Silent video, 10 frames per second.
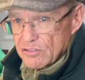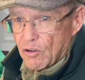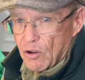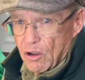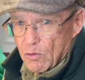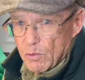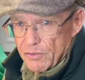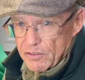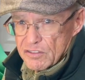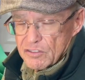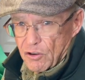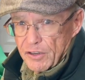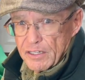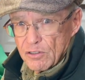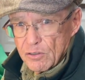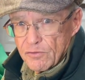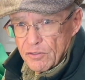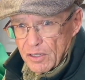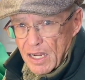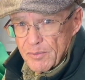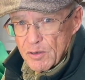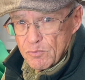all with a starting load for the Lyman